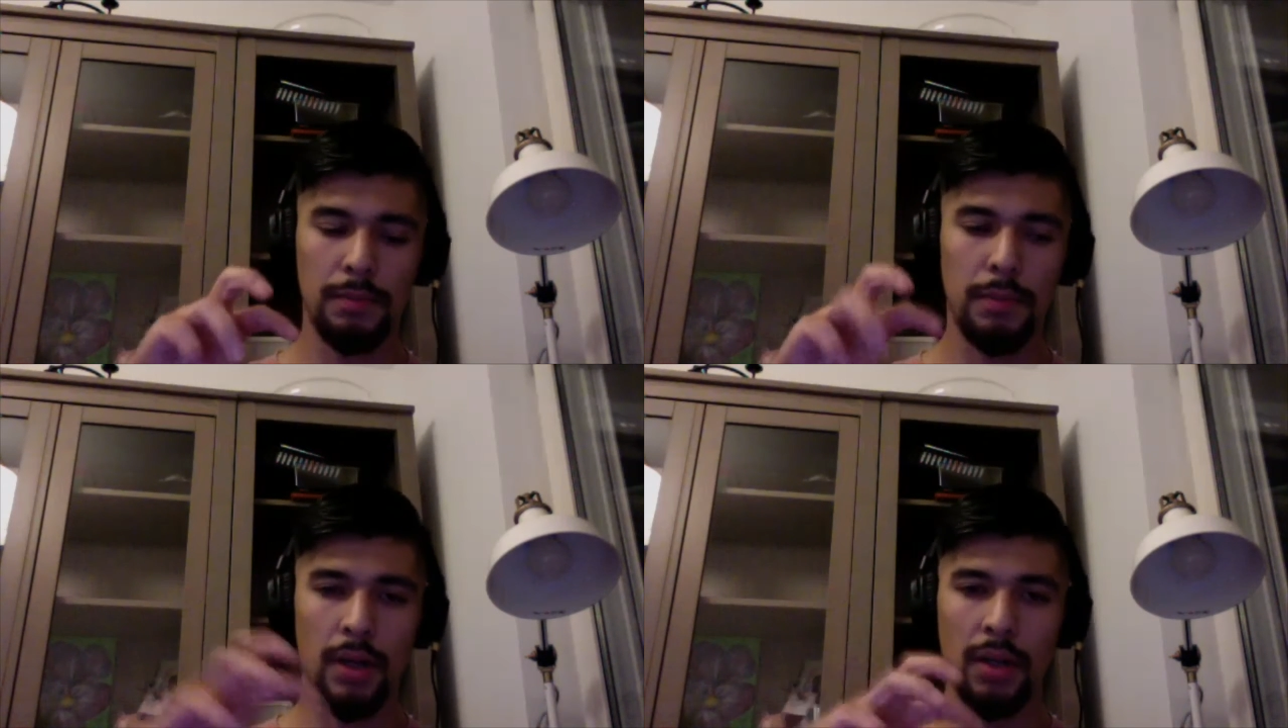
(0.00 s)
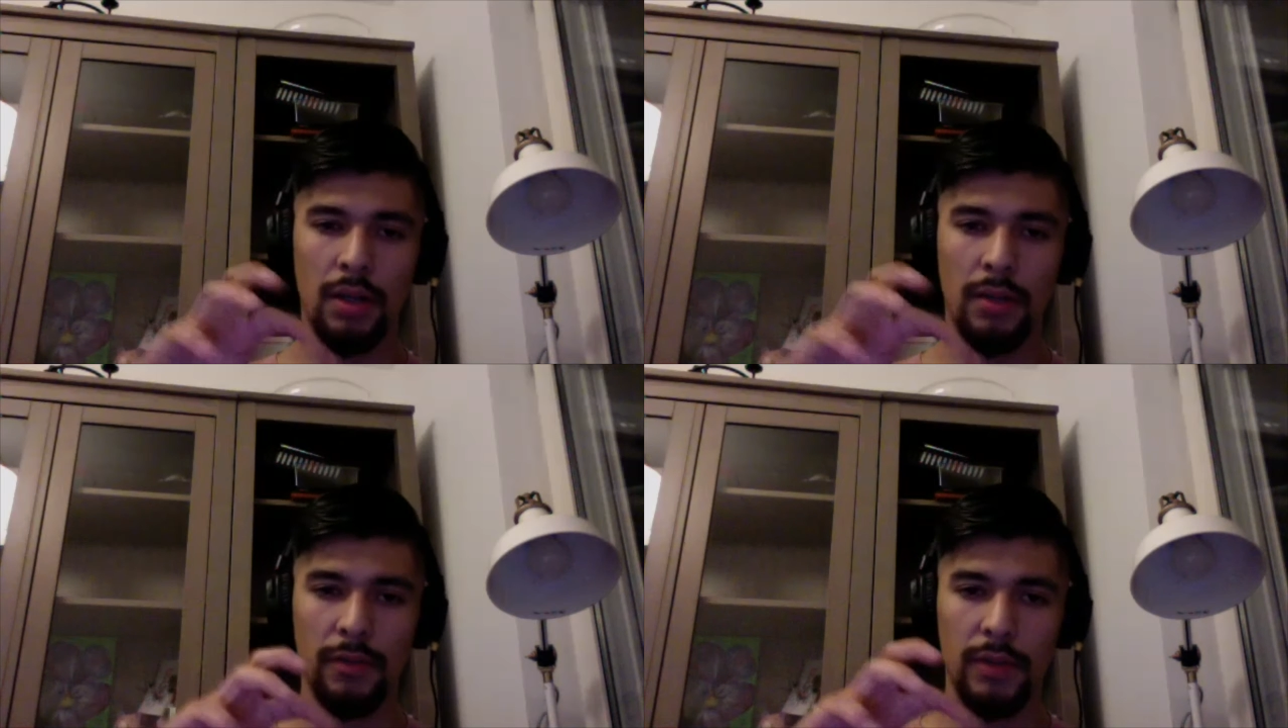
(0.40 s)
part
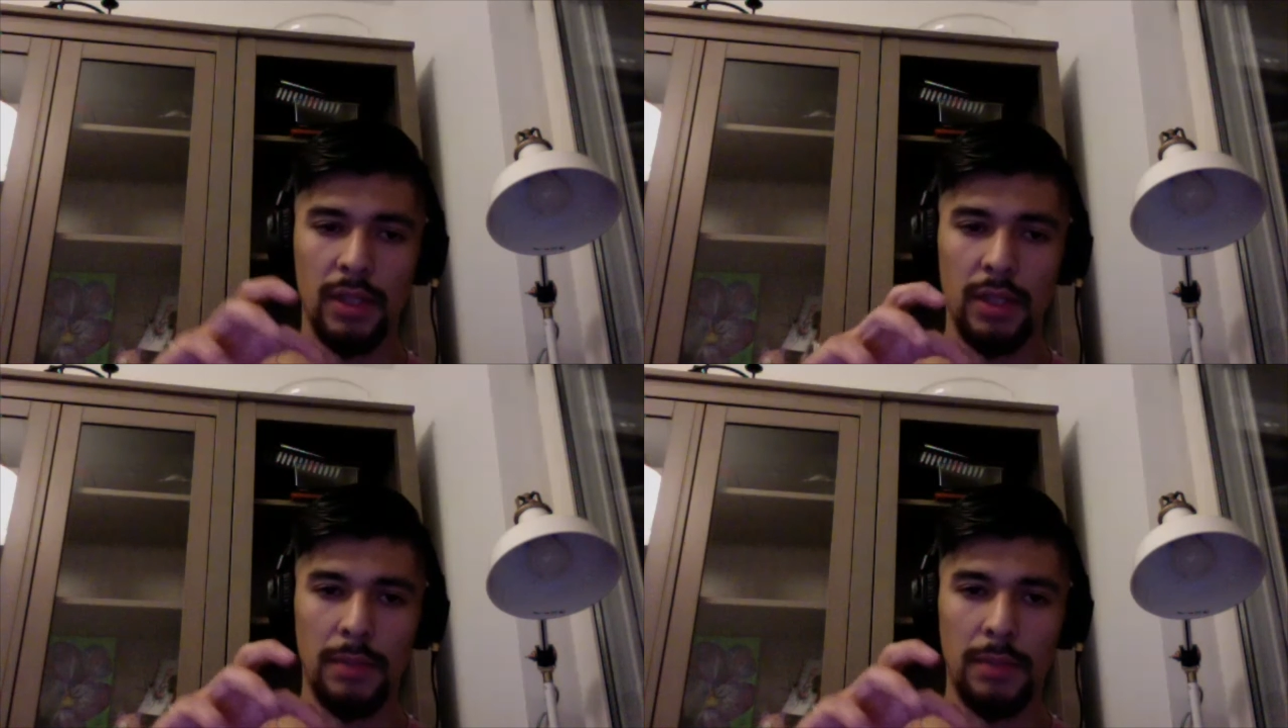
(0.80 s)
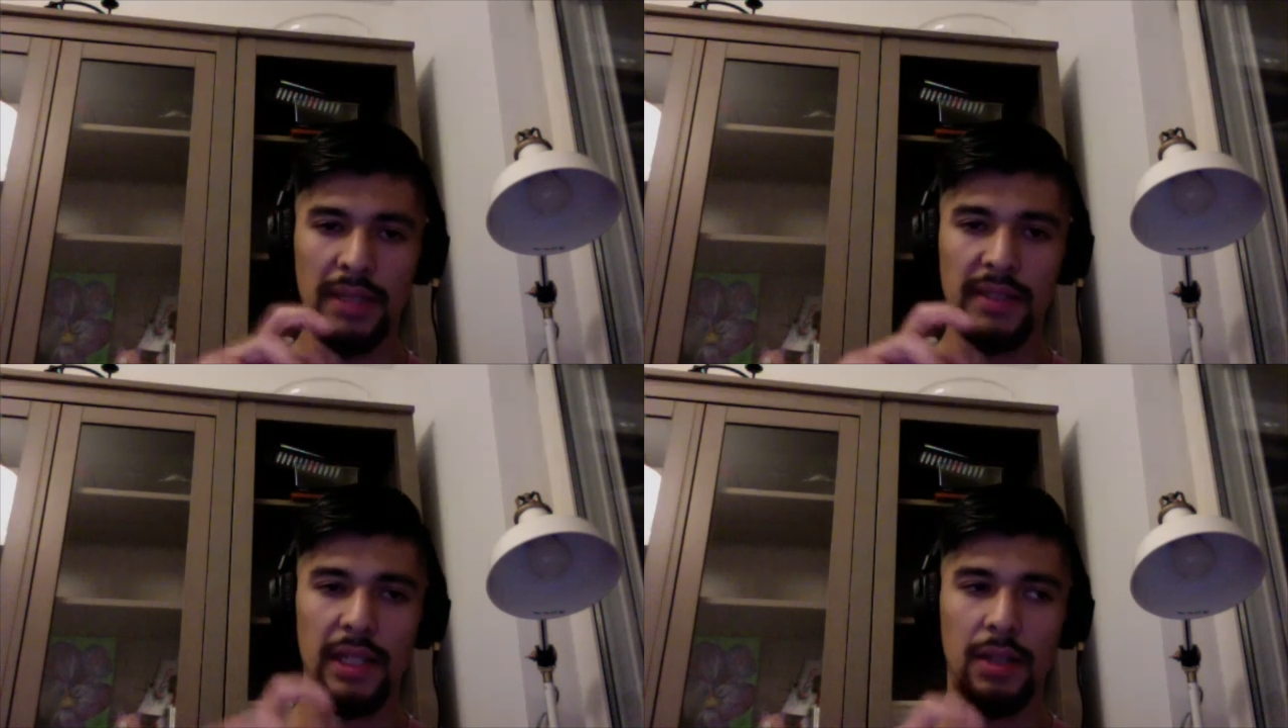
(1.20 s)
of my
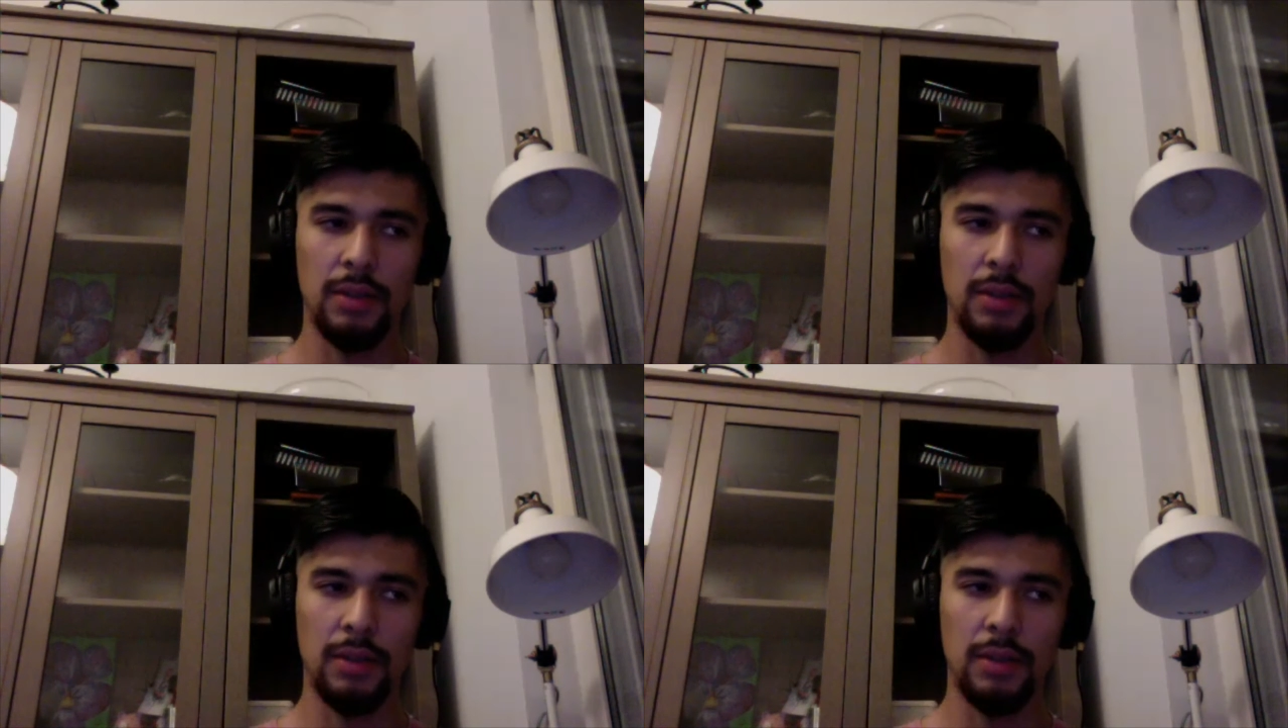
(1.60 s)
town.